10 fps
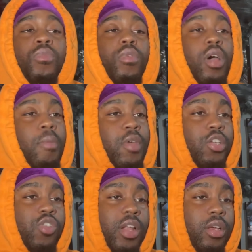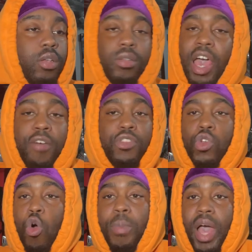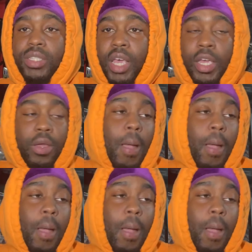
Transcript: I'm not trying to have this go past 8.